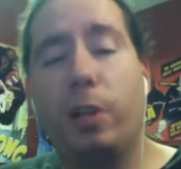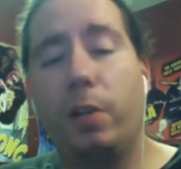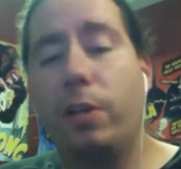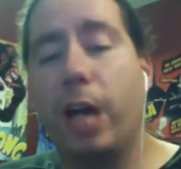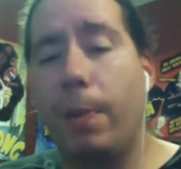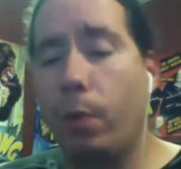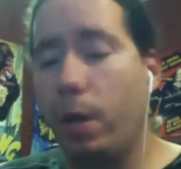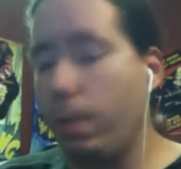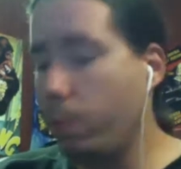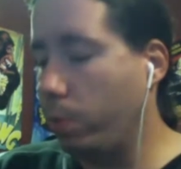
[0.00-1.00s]
Under
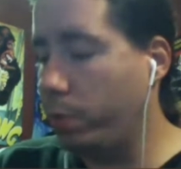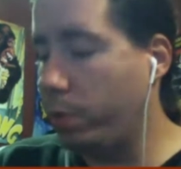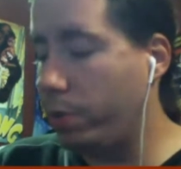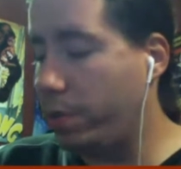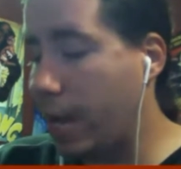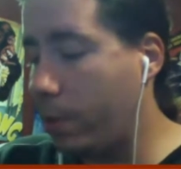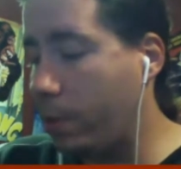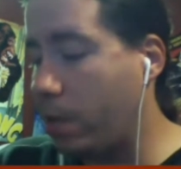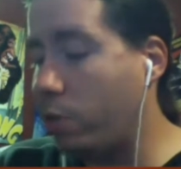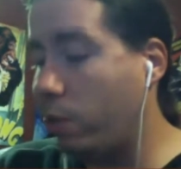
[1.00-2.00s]
copyright rules at the time, the
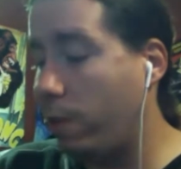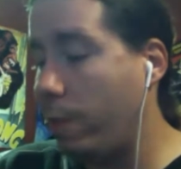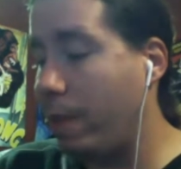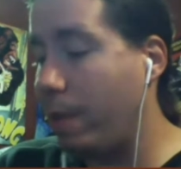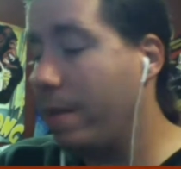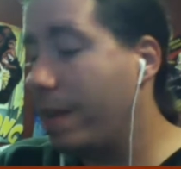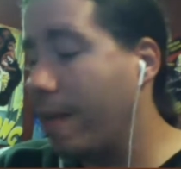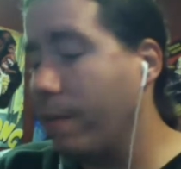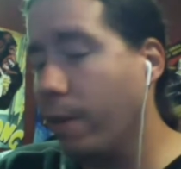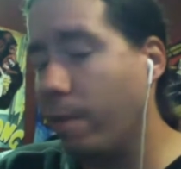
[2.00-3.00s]
Statue of Liberty may
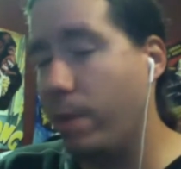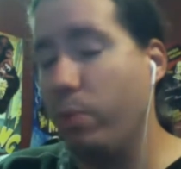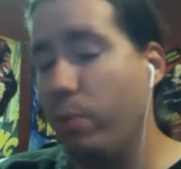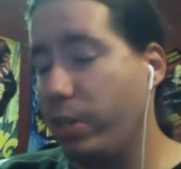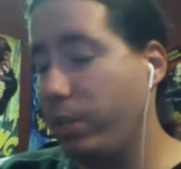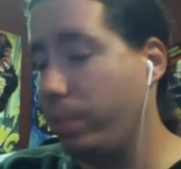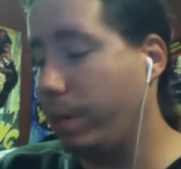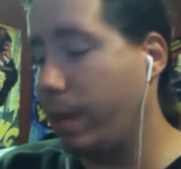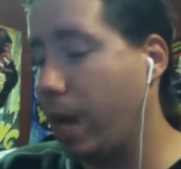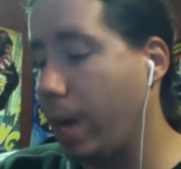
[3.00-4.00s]
never have been protected by
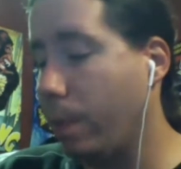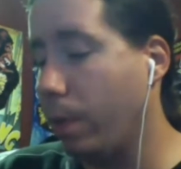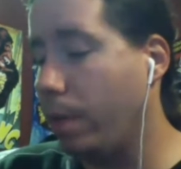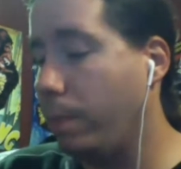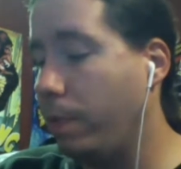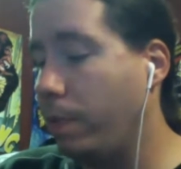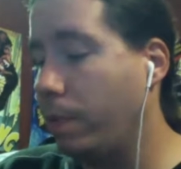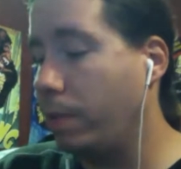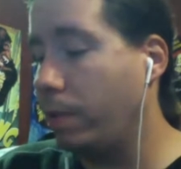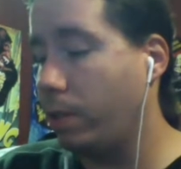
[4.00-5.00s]
copyright. It
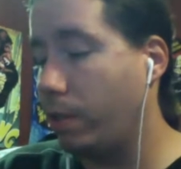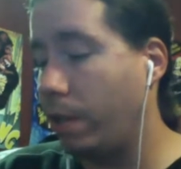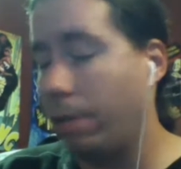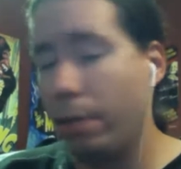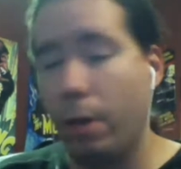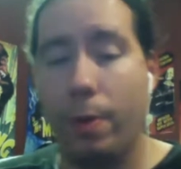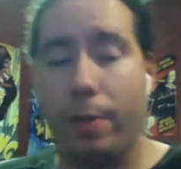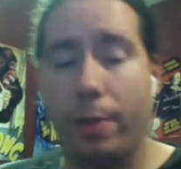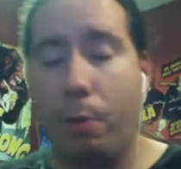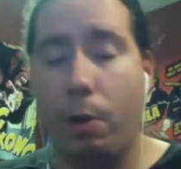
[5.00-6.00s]
depends, because I don't know what the
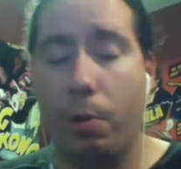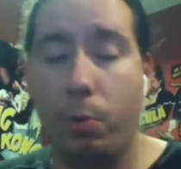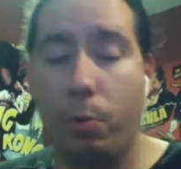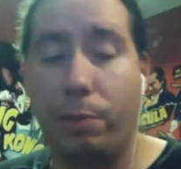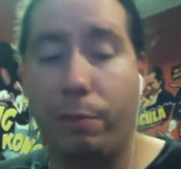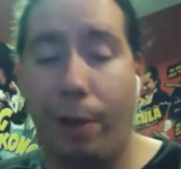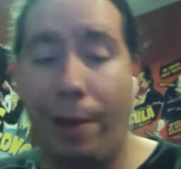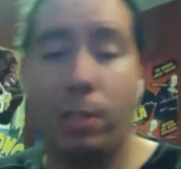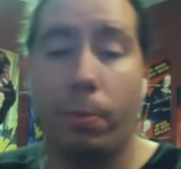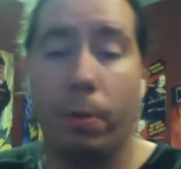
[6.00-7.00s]
copyright rules in
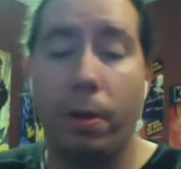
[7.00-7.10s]
France were.